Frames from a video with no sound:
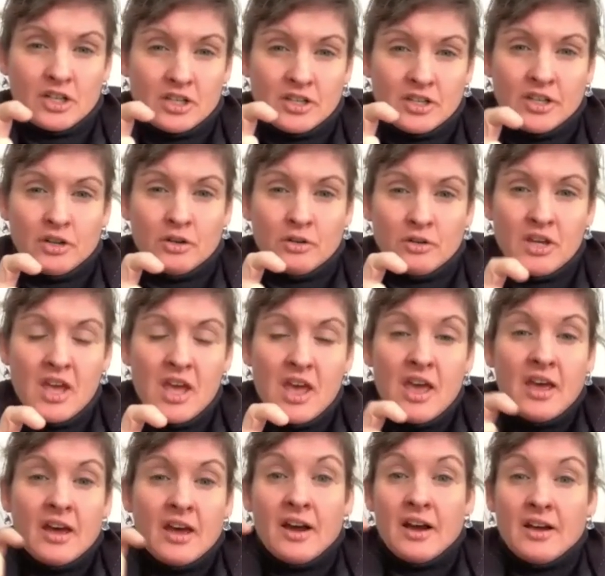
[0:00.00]
A
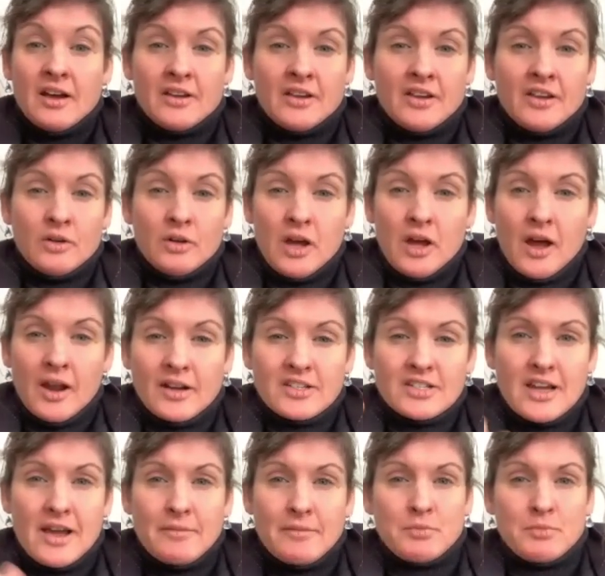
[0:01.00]
lot of
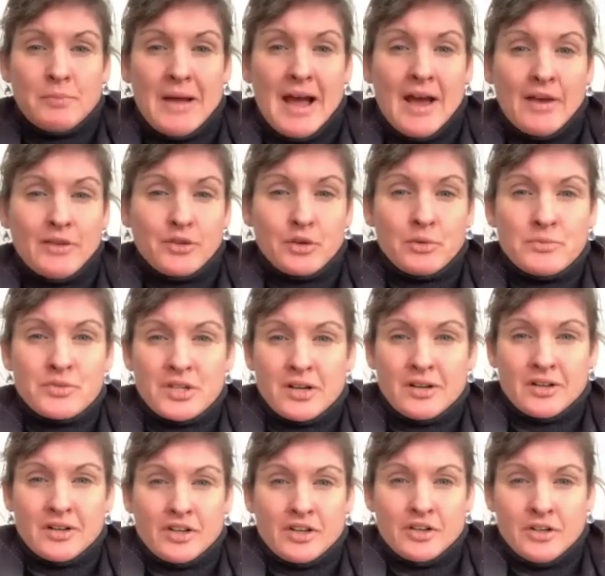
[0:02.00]
times bathrooms
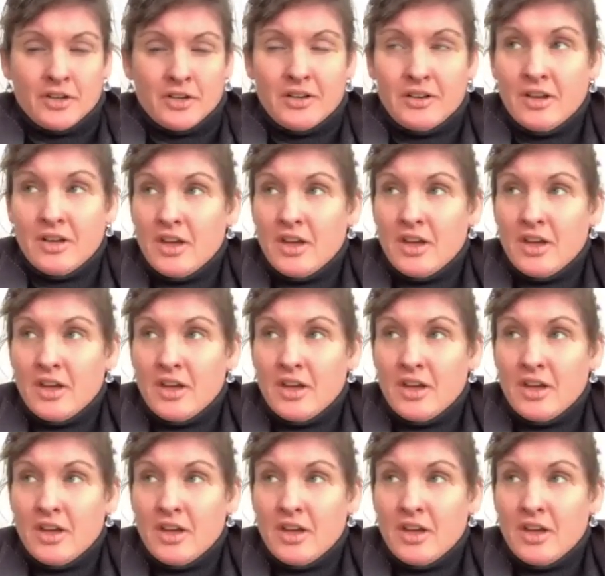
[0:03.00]
are good.